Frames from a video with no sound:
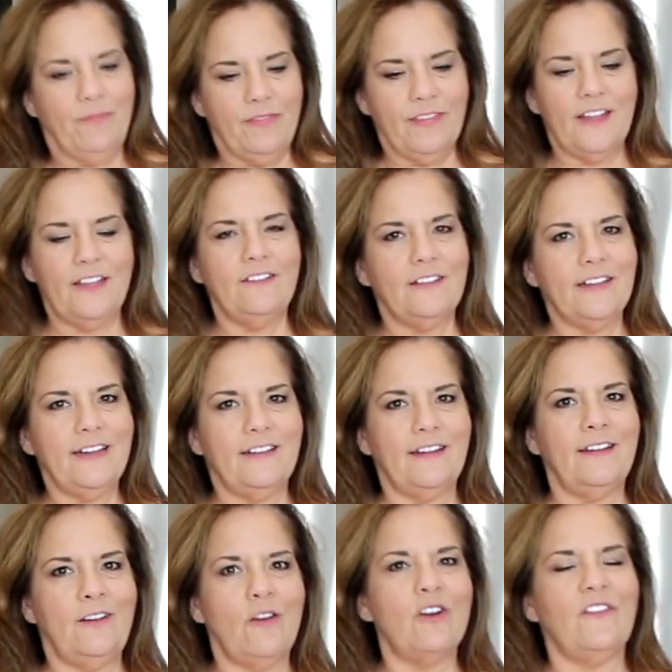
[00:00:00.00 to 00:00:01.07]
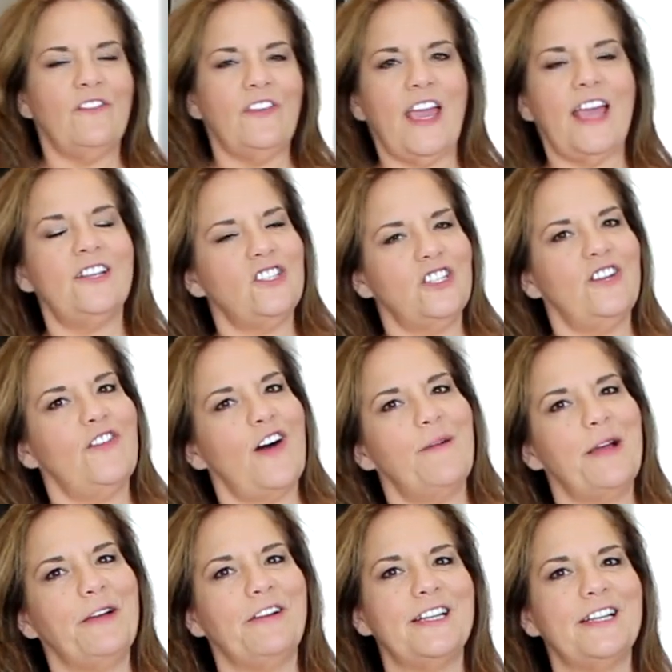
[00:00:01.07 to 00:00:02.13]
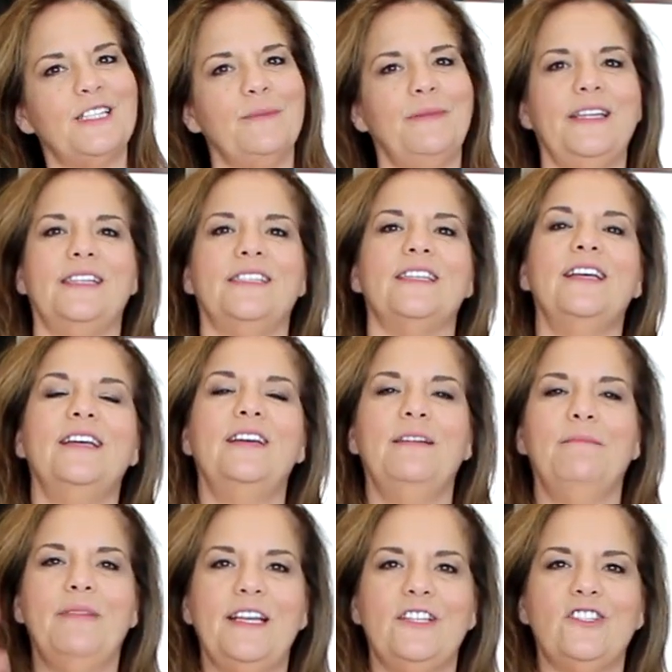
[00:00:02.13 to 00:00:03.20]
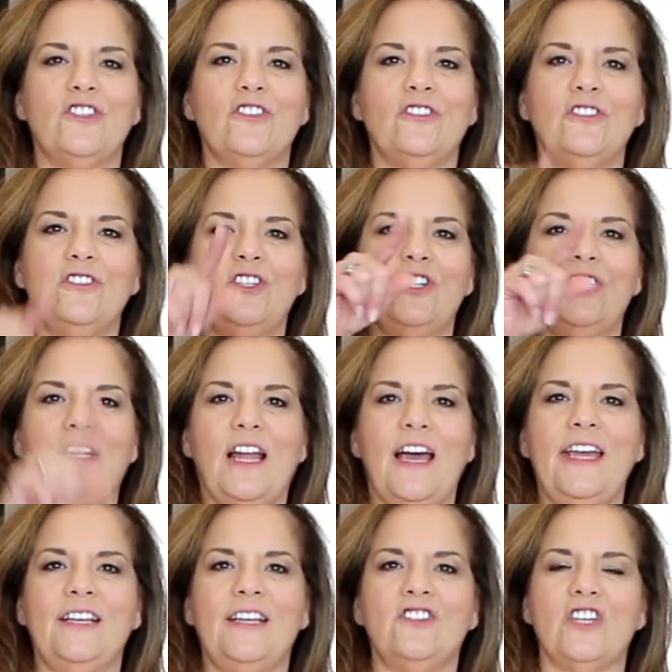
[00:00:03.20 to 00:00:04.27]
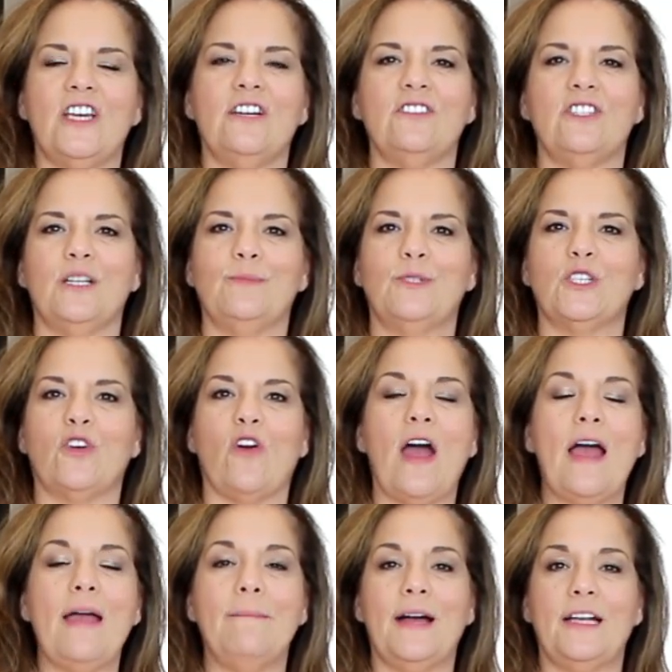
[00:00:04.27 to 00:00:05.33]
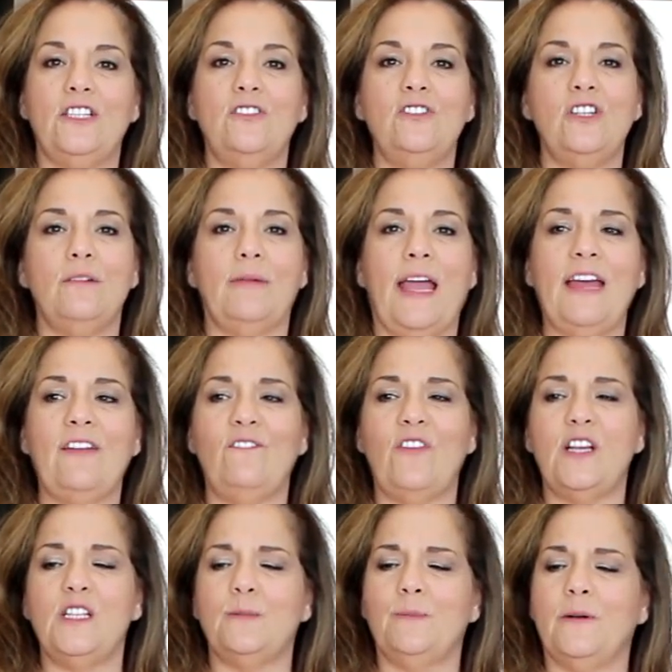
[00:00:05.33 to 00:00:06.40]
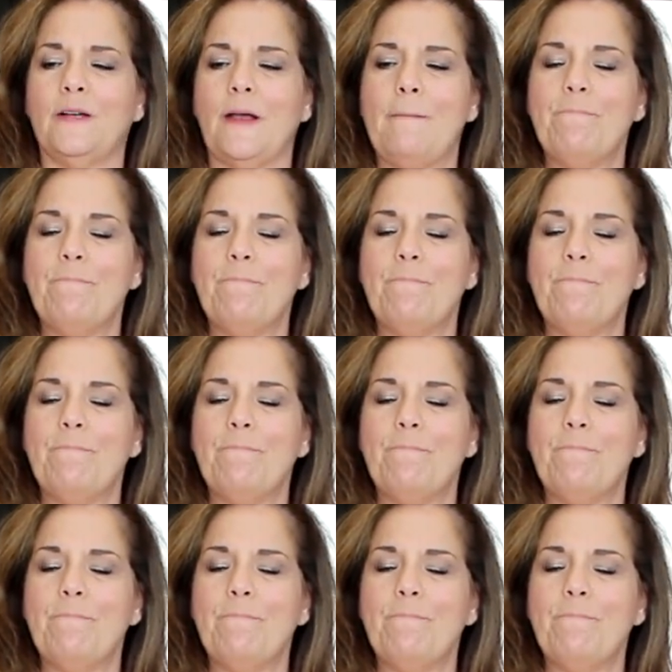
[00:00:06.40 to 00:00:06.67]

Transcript: Then you'll get the notification of all my recipes. Make sure to like, share, subscribe on YouTube and Facebook.